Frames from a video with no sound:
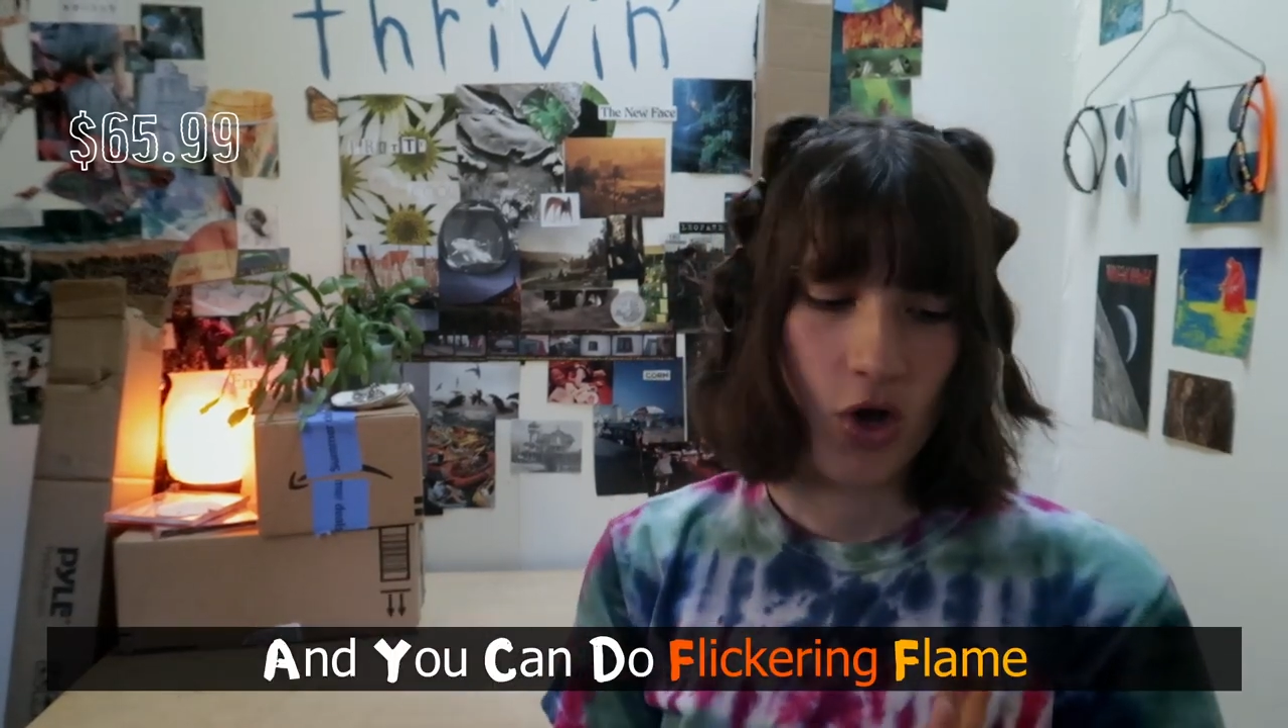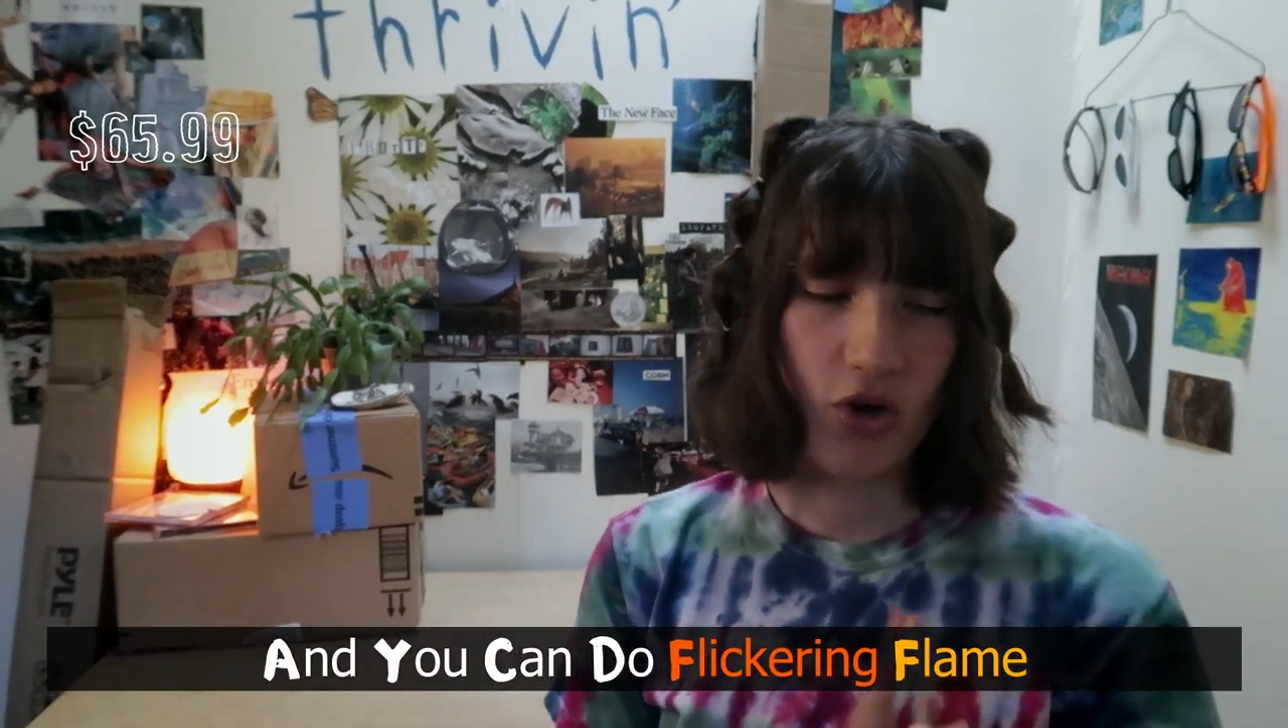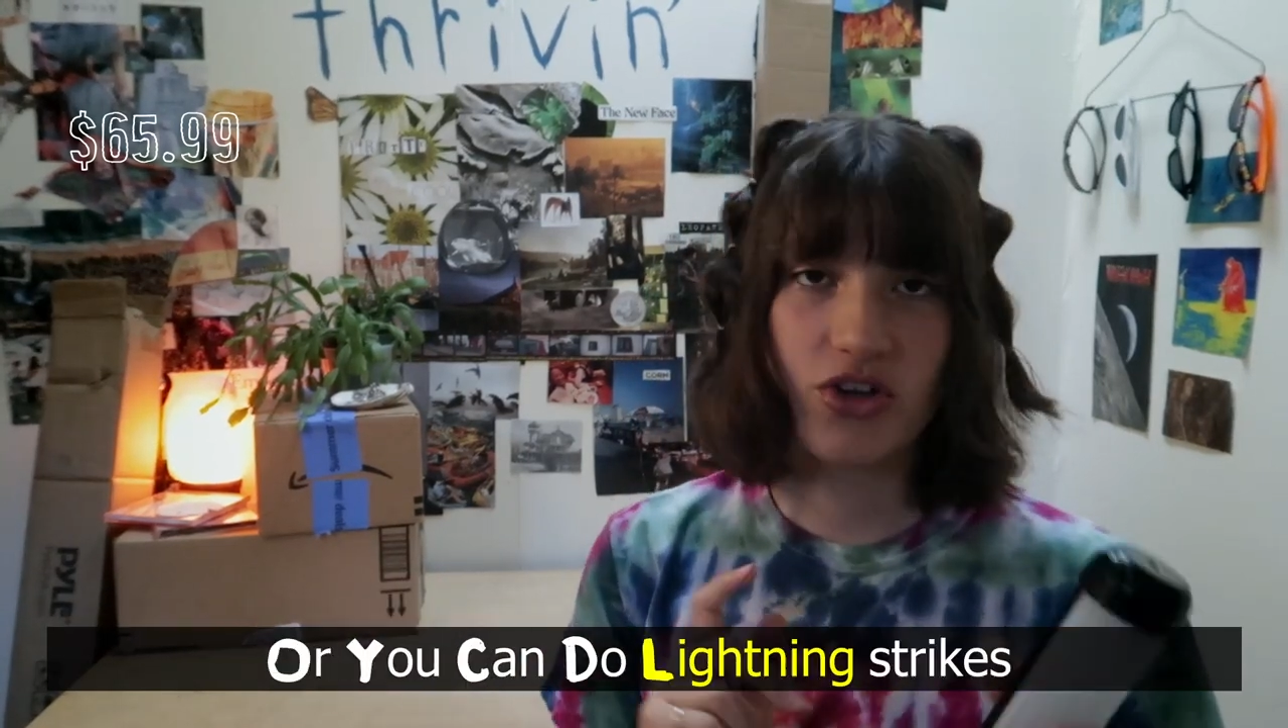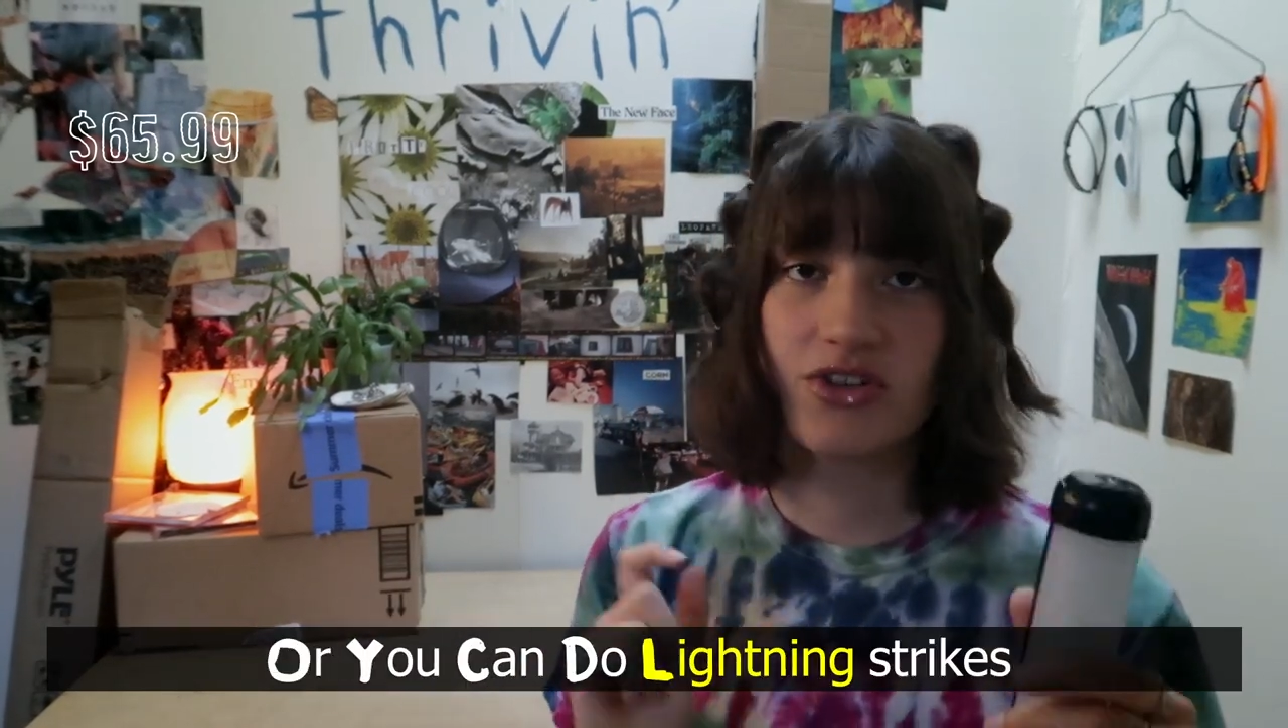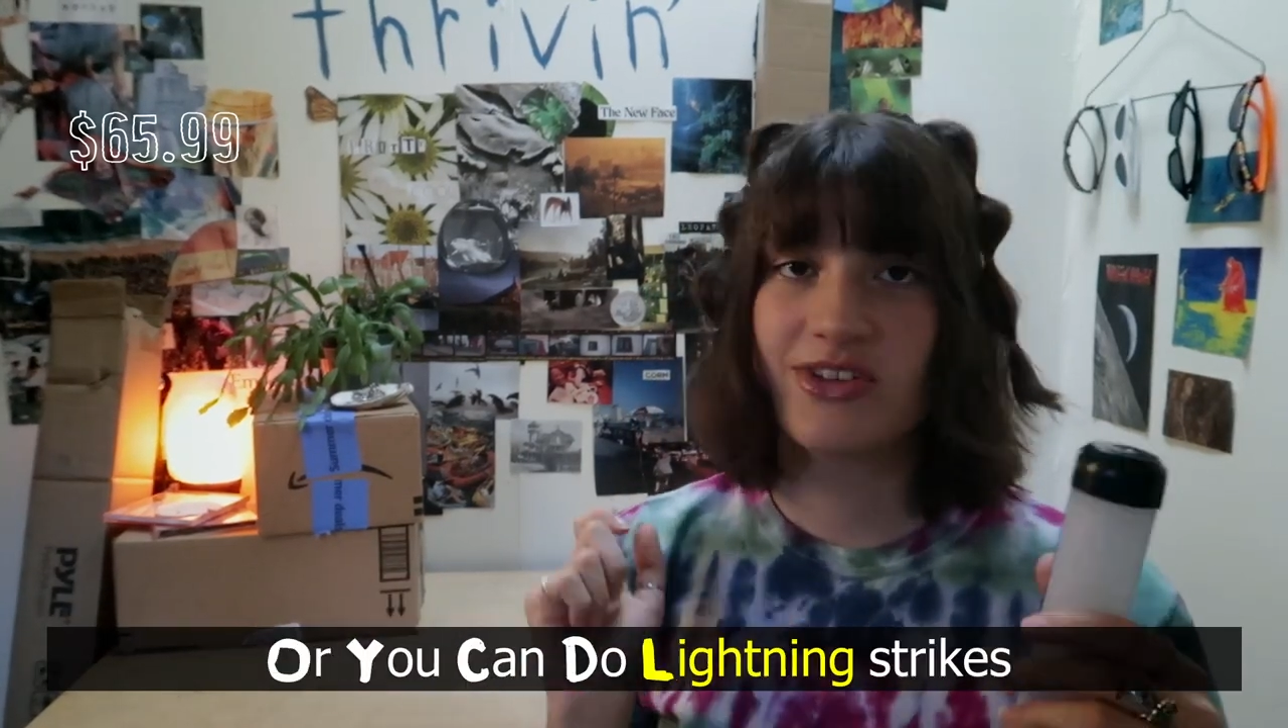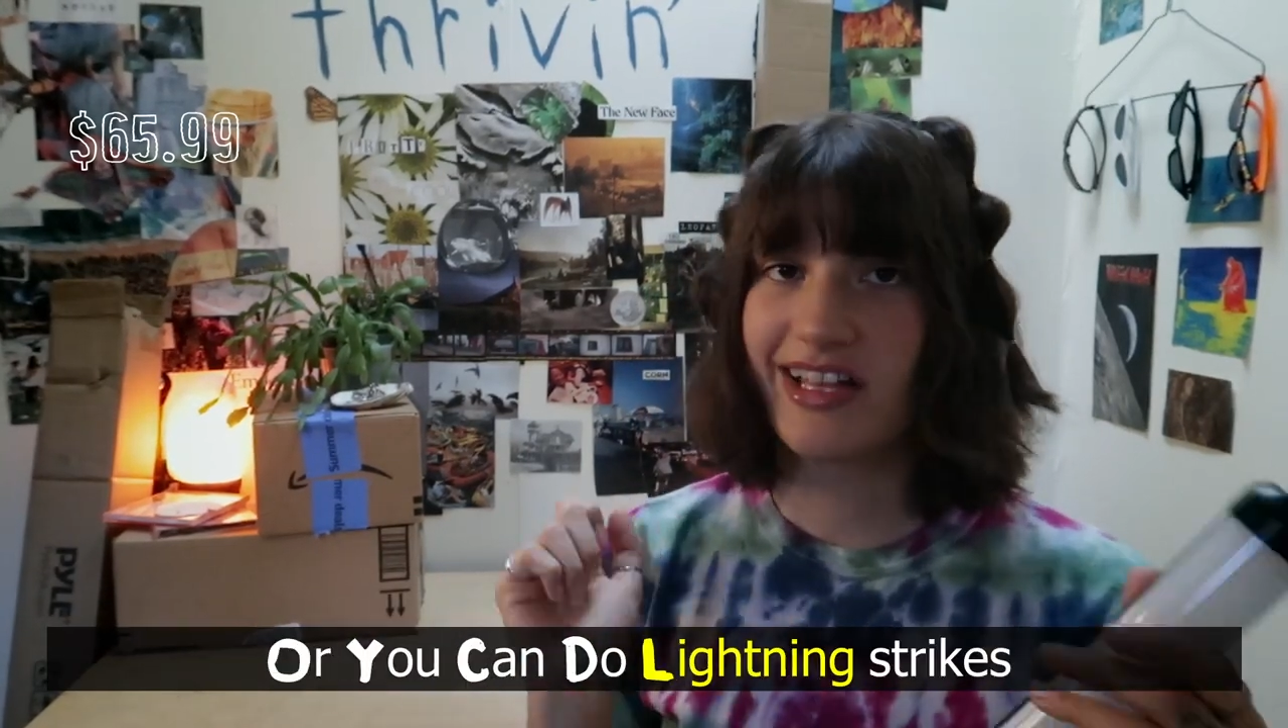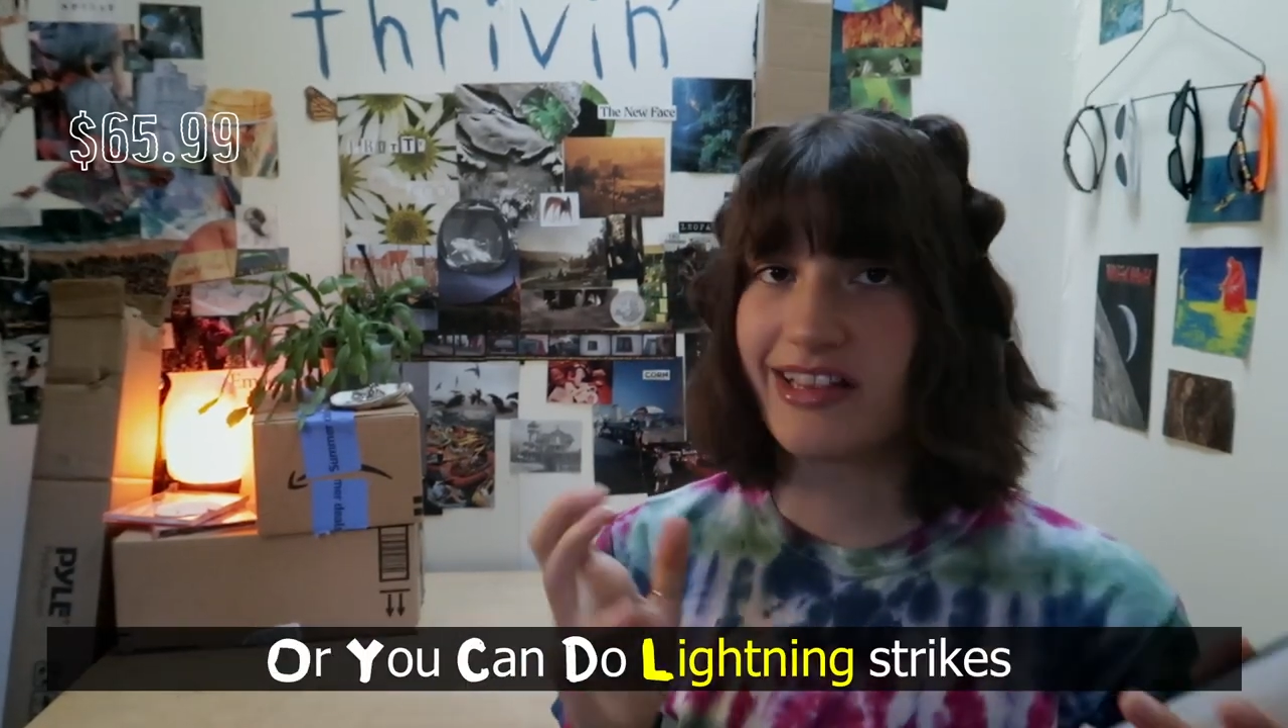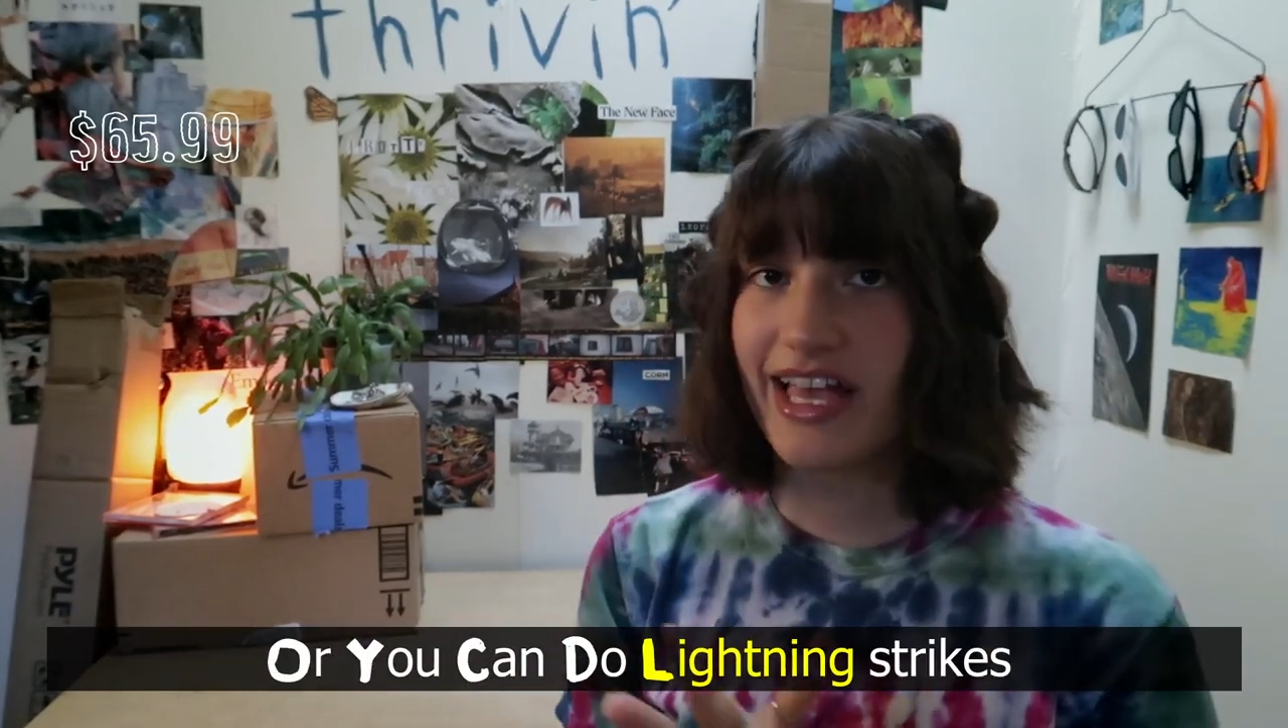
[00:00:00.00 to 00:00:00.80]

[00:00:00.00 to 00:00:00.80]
or you can do like